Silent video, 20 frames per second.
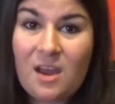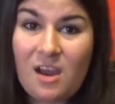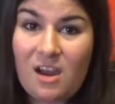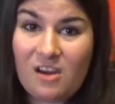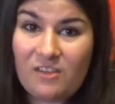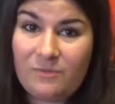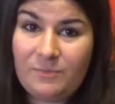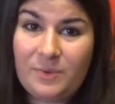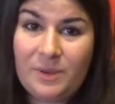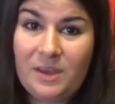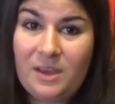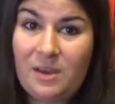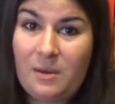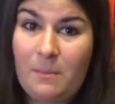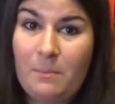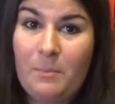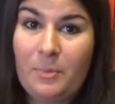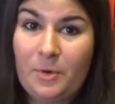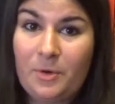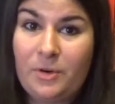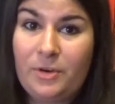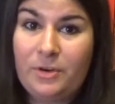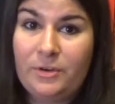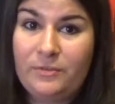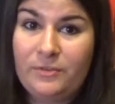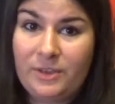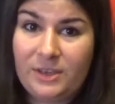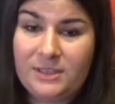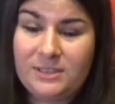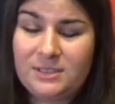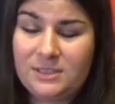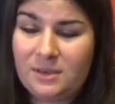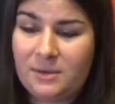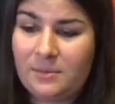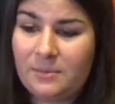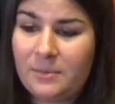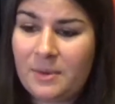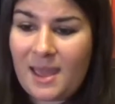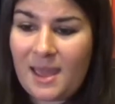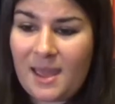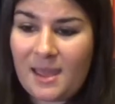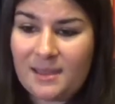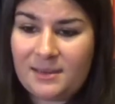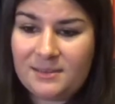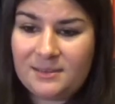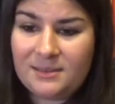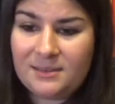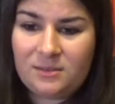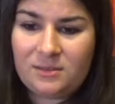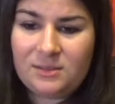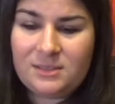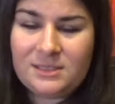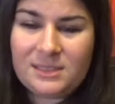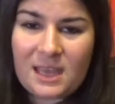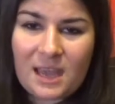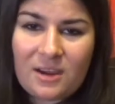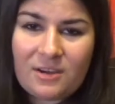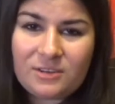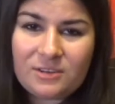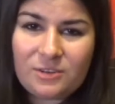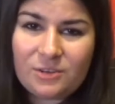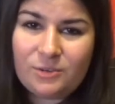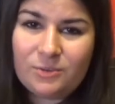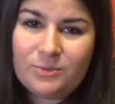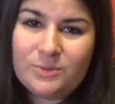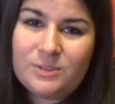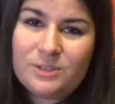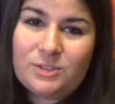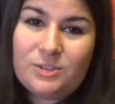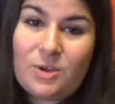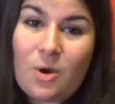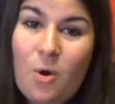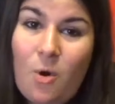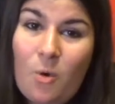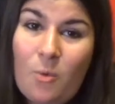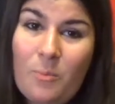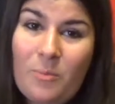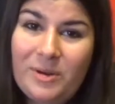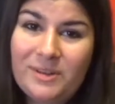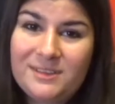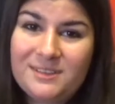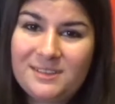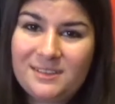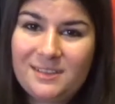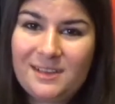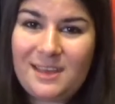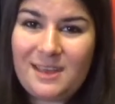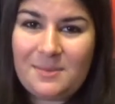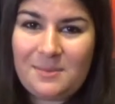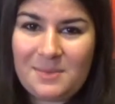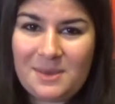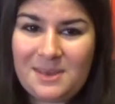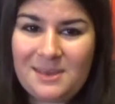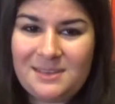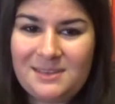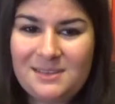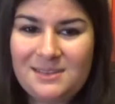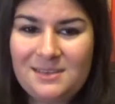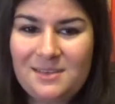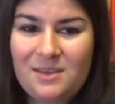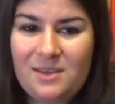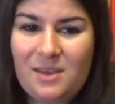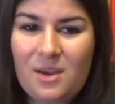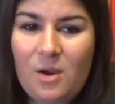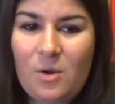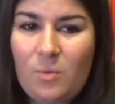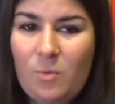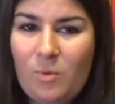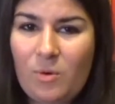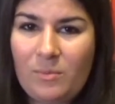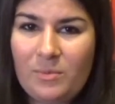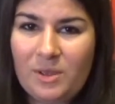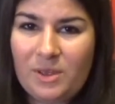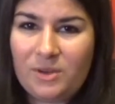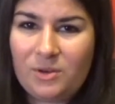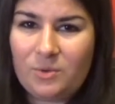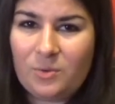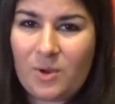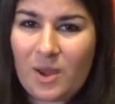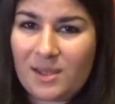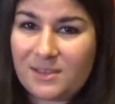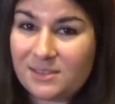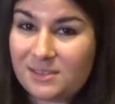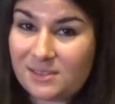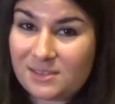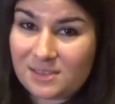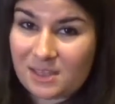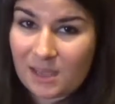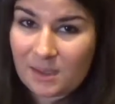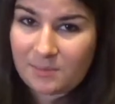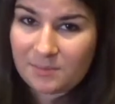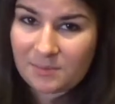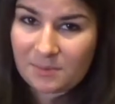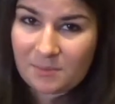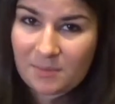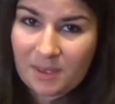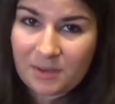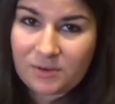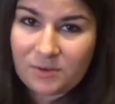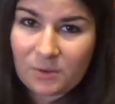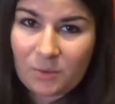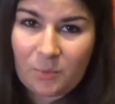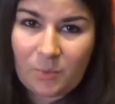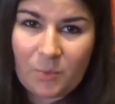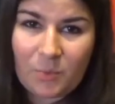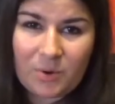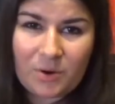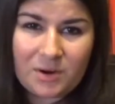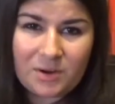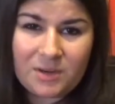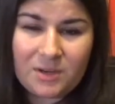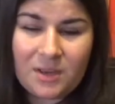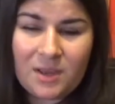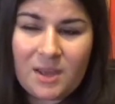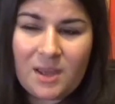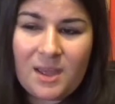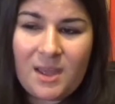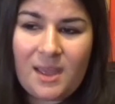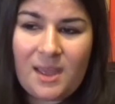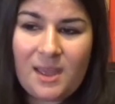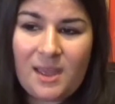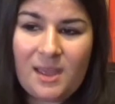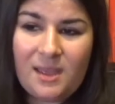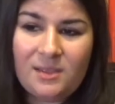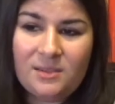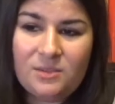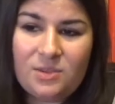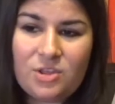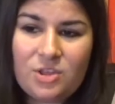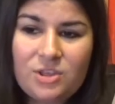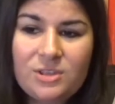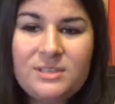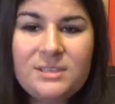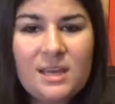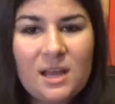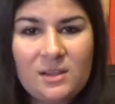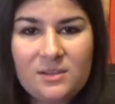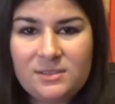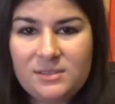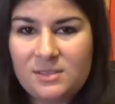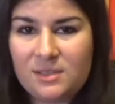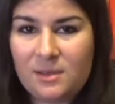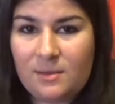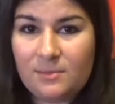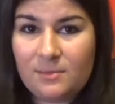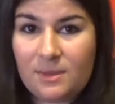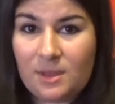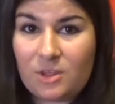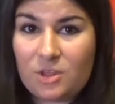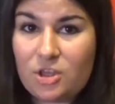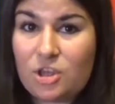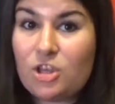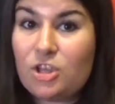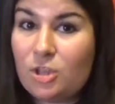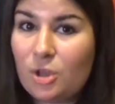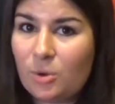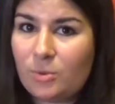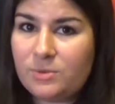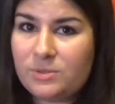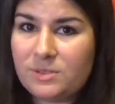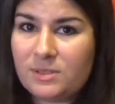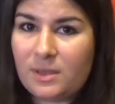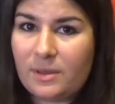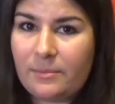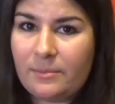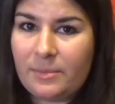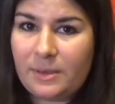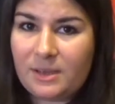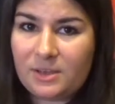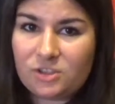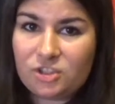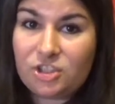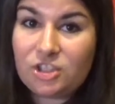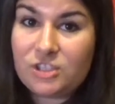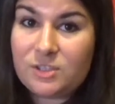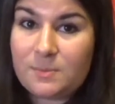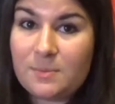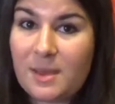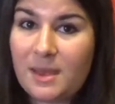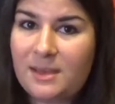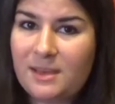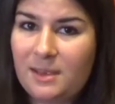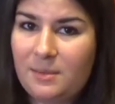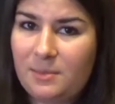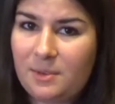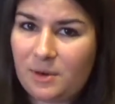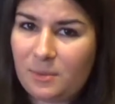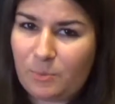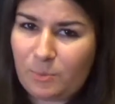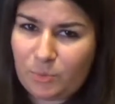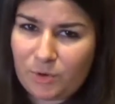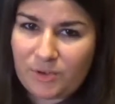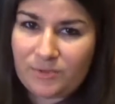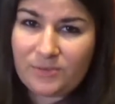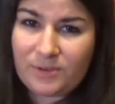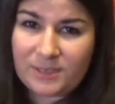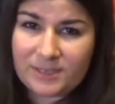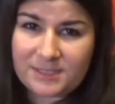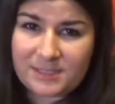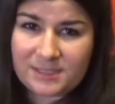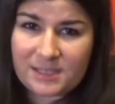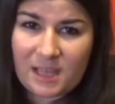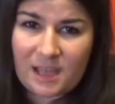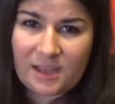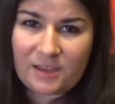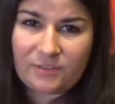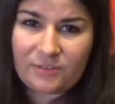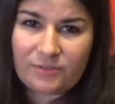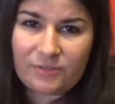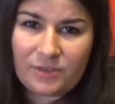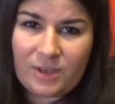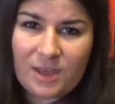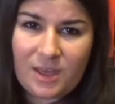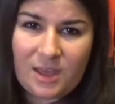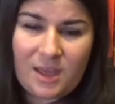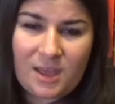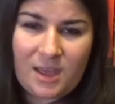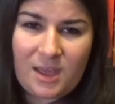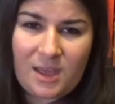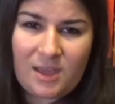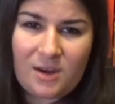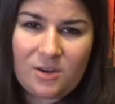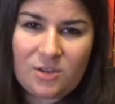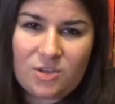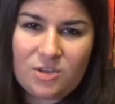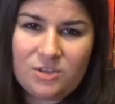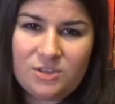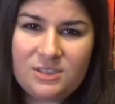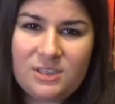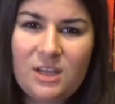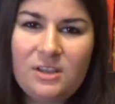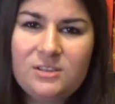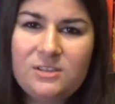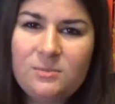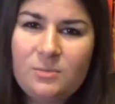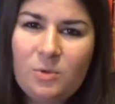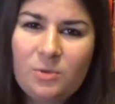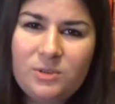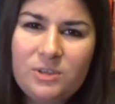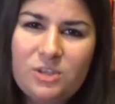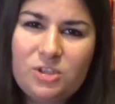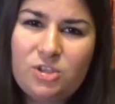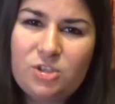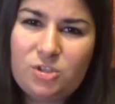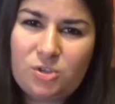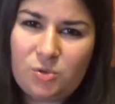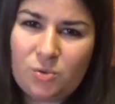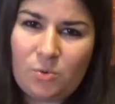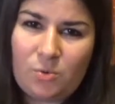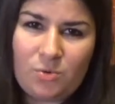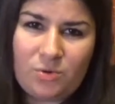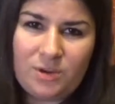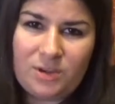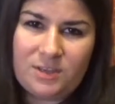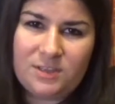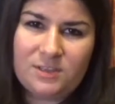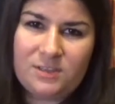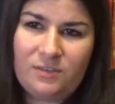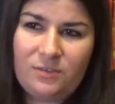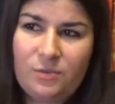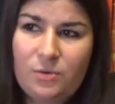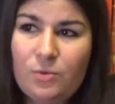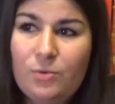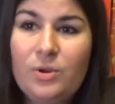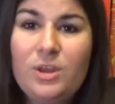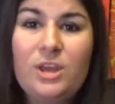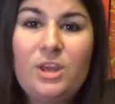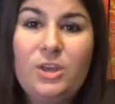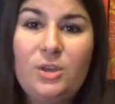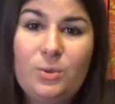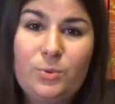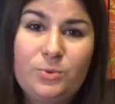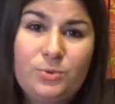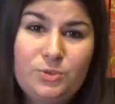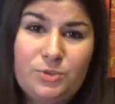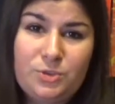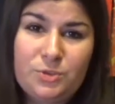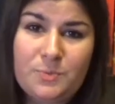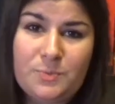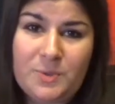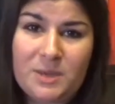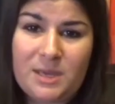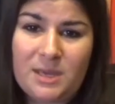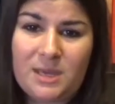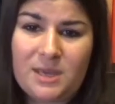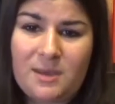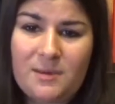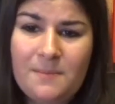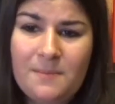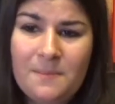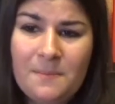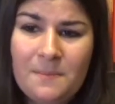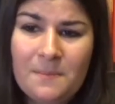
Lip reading: of being a burn victim. And this character loses hope until he meets a young woman who has escaped the mental ward. And she tells him that she knows him because she's met him in a previous life. And she tells him all these stories of who he used to be.